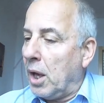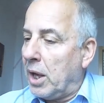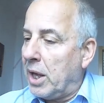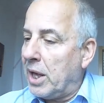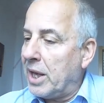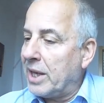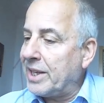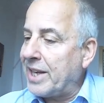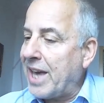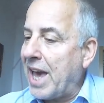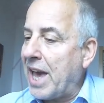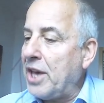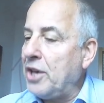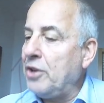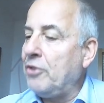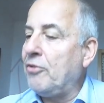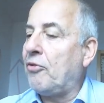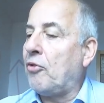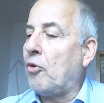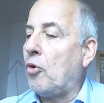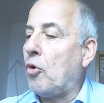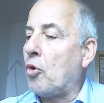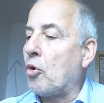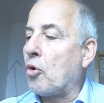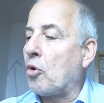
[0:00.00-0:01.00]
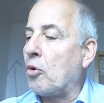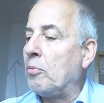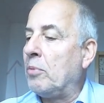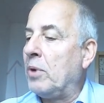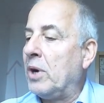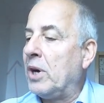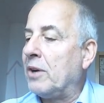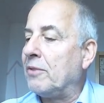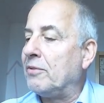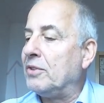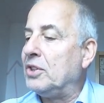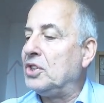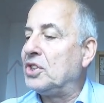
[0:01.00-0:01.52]
k form
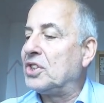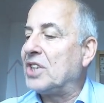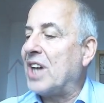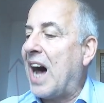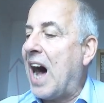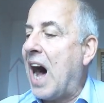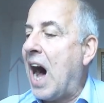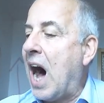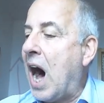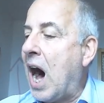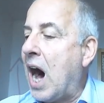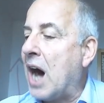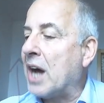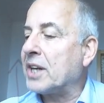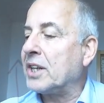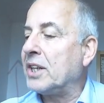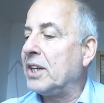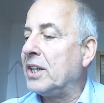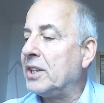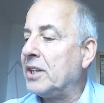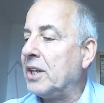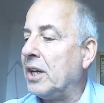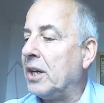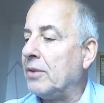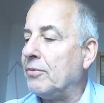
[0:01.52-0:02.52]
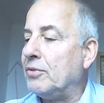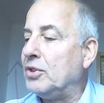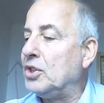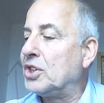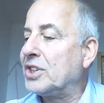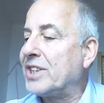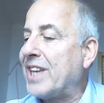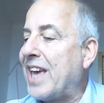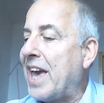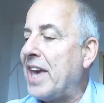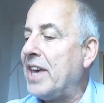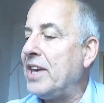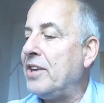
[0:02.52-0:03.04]
with
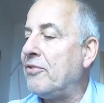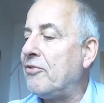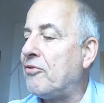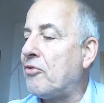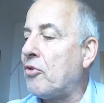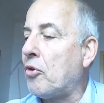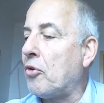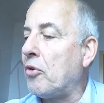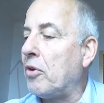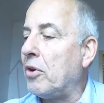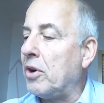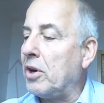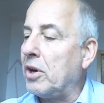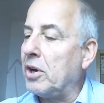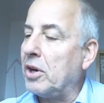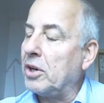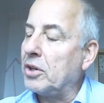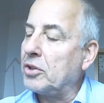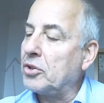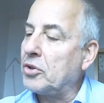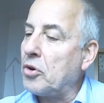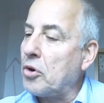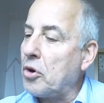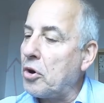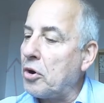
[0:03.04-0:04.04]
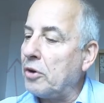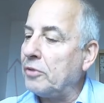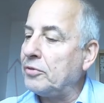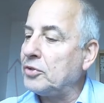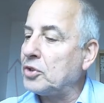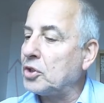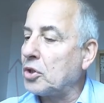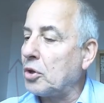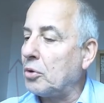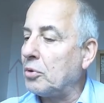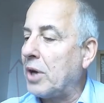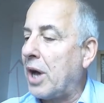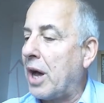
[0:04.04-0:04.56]
k curves,
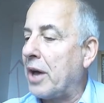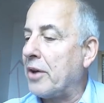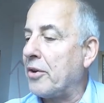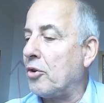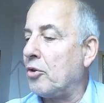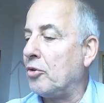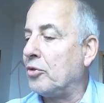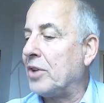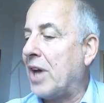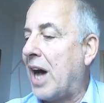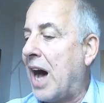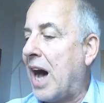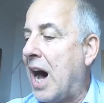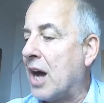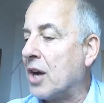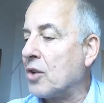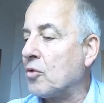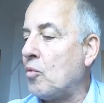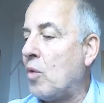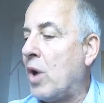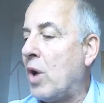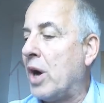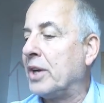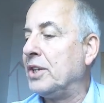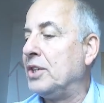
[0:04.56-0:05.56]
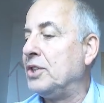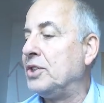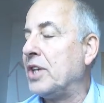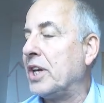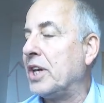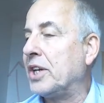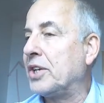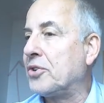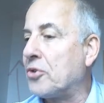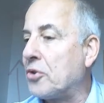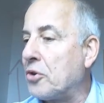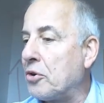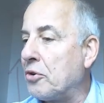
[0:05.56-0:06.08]
so I got R1 is a
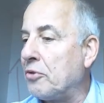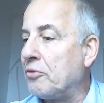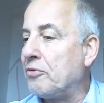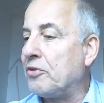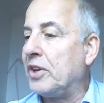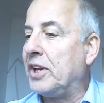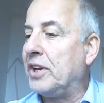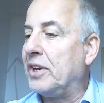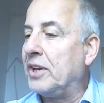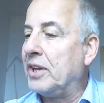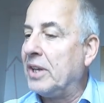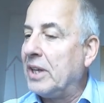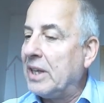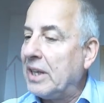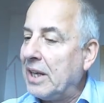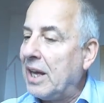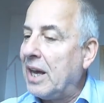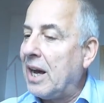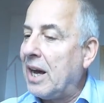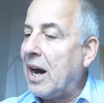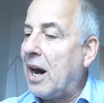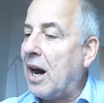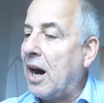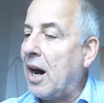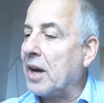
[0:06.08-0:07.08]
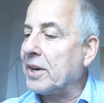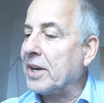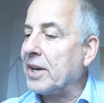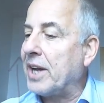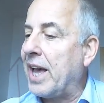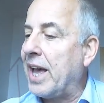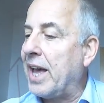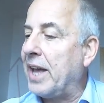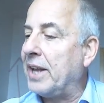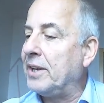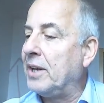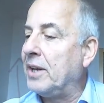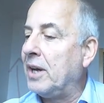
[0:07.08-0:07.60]
curve in
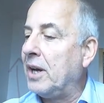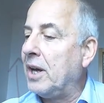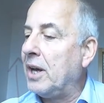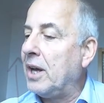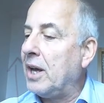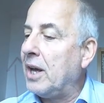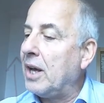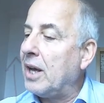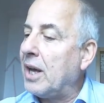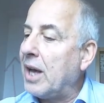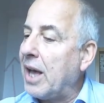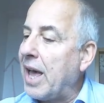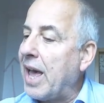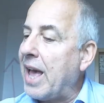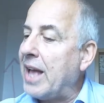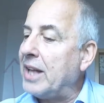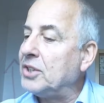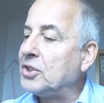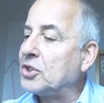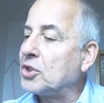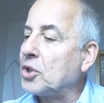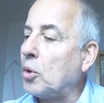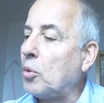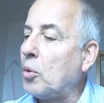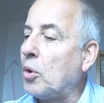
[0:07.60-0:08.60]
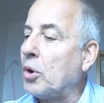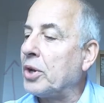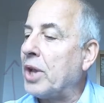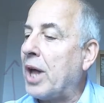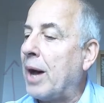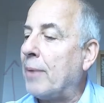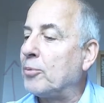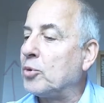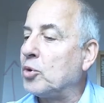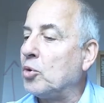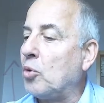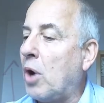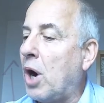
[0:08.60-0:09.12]
Rn, and so on up
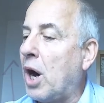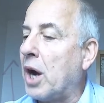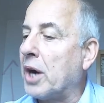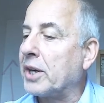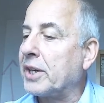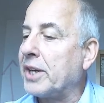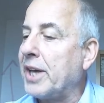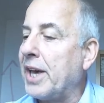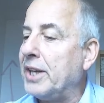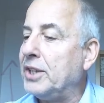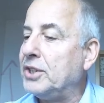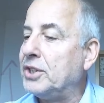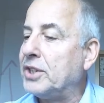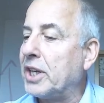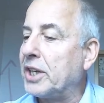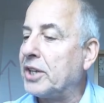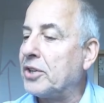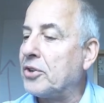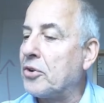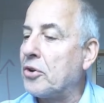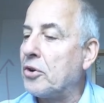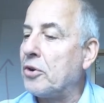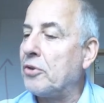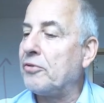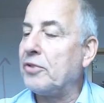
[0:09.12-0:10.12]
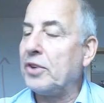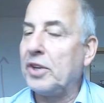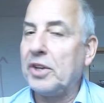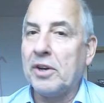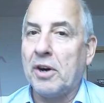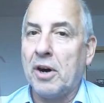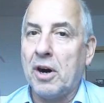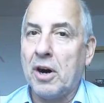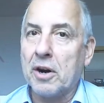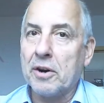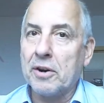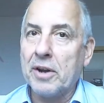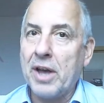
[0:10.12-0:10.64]
to Rk is a curve in
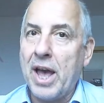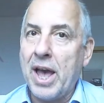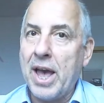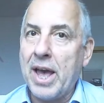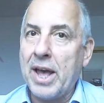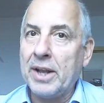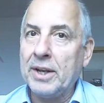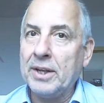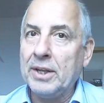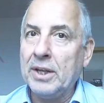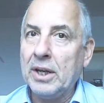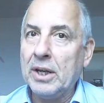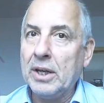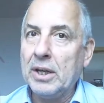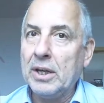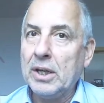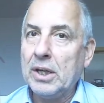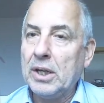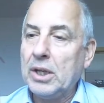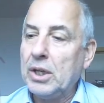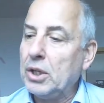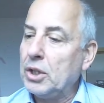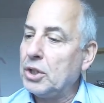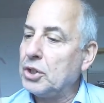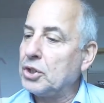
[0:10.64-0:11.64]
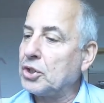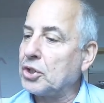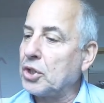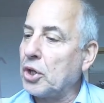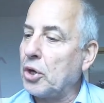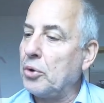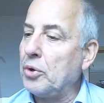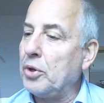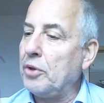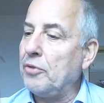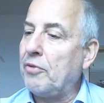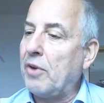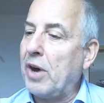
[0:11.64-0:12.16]
Rn. So
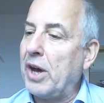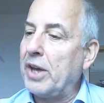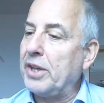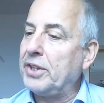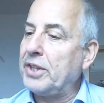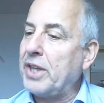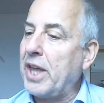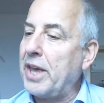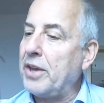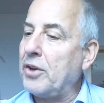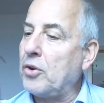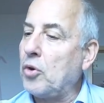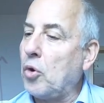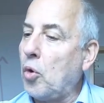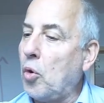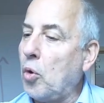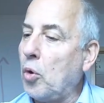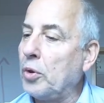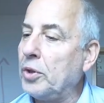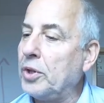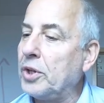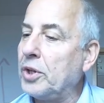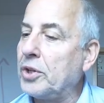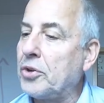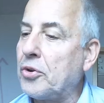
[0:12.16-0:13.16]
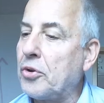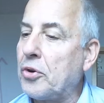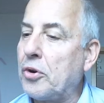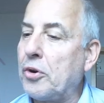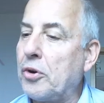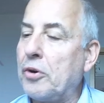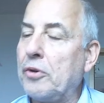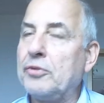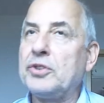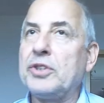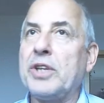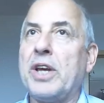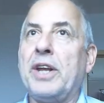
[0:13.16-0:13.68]
if I take all the
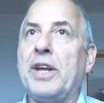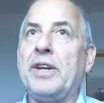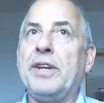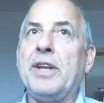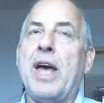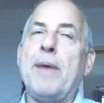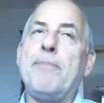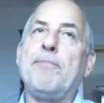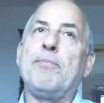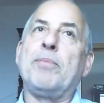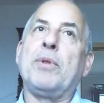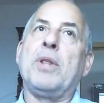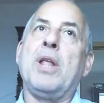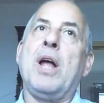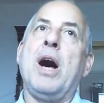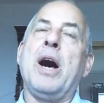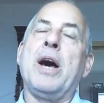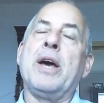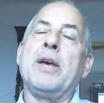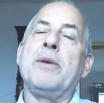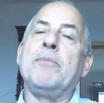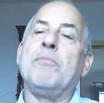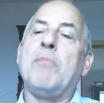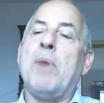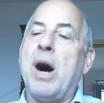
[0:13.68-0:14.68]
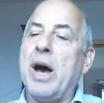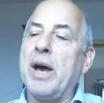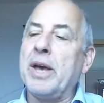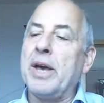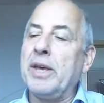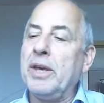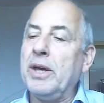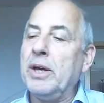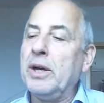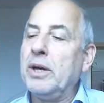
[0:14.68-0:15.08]
curves and apply my